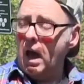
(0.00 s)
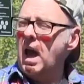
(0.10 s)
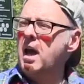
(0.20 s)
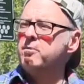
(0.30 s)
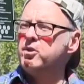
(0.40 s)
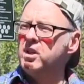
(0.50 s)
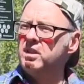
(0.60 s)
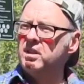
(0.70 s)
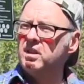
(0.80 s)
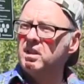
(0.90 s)

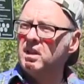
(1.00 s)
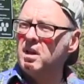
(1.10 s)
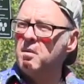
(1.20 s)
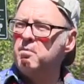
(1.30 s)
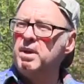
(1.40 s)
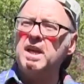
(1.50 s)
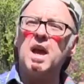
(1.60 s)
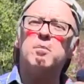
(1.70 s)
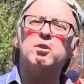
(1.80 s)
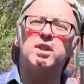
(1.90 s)
absent being
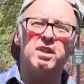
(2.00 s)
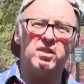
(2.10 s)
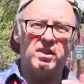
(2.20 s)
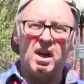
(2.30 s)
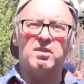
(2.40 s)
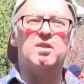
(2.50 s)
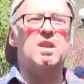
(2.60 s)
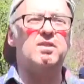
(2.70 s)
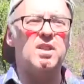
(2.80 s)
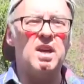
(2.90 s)
able to discuss
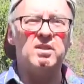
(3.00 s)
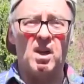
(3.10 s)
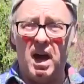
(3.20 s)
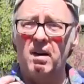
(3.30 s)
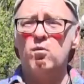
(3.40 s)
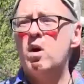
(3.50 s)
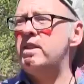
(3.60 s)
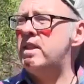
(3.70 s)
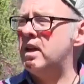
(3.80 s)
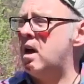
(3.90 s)
these things, I have
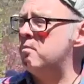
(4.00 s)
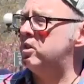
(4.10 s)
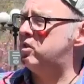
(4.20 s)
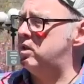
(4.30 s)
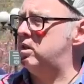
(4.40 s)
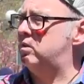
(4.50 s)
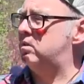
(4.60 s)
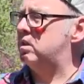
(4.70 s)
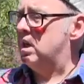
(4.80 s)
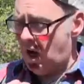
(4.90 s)
one thing I must do.
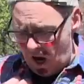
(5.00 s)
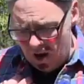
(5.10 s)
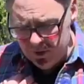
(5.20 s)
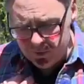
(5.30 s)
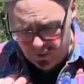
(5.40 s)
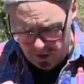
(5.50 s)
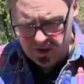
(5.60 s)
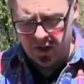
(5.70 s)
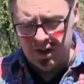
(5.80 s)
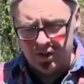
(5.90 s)
I must
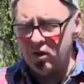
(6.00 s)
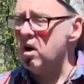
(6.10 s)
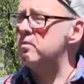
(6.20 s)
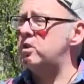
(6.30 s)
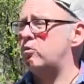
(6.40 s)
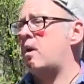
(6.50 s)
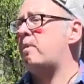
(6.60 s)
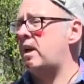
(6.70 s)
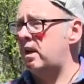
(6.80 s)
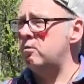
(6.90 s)
personally disarm this
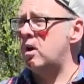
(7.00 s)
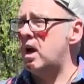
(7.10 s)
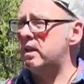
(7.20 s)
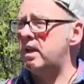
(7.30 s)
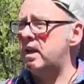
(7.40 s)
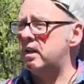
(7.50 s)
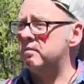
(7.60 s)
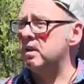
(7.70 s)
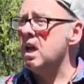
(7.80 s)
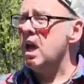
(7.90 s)
weapon any way I can.
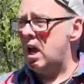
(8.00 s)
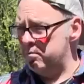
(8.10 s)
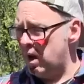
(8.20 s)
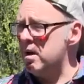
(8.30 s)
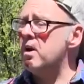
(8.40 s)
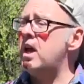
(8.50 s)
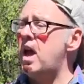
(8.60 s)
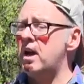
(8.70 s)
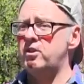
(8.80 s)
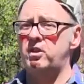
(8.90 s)
And by my
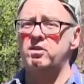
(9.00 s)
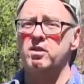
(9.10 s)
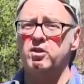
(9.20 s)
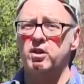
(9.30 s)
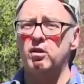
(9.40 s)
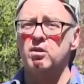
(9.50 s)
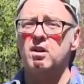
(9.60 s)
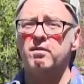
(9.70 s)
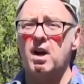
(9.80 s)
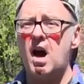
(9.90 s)
actions, the
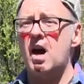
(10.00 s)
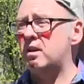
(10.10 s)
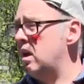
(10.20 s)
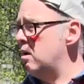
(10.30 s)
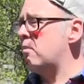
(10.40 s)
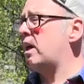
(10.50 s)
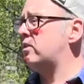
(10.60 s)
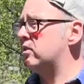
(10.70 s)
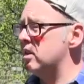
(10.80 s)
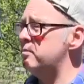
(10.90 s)
children of God might
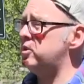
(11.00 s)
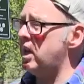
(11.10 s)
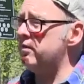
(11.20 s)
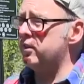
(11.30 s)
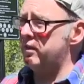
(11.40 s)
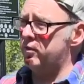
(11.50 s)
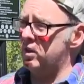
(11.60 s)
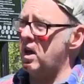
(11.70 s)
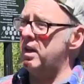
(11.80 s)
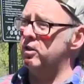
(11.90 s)
sleep safely for
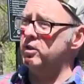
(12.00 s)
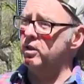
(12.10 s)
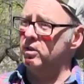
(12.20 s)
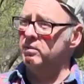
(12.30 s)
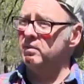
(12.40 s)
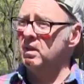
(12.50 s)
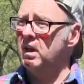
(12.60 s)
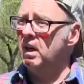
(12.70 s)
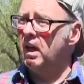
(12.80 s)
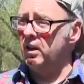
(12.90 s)
a night or two.
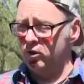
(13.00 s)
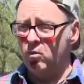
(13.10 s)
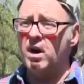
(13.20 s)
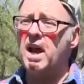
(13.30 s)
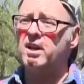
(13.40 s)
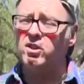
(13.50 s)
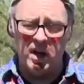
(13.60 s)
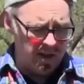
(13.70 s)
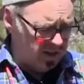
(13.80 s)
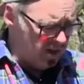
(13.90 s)
It is the one action
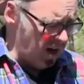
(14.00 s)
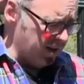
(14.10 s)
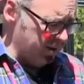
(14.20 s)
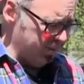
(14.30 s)
I can take.